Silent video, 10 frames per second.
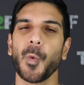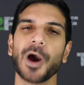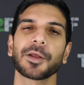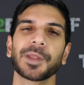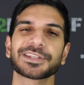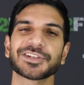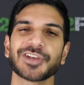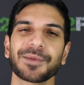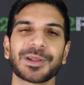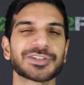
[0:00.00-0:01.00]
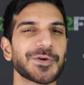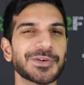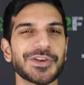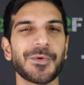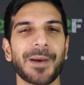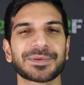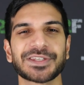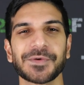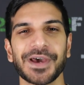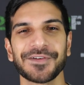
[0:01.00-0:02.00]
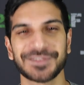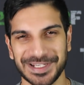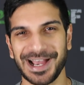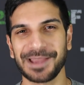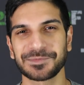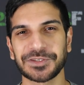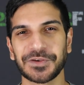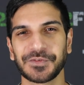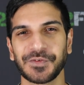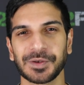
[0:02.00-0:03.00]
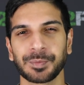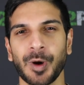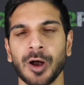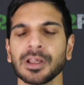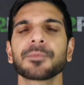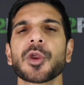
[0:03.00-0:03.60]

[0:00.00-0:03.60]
Welcome, ladies and gentlemen, to a new episode of Time to Football.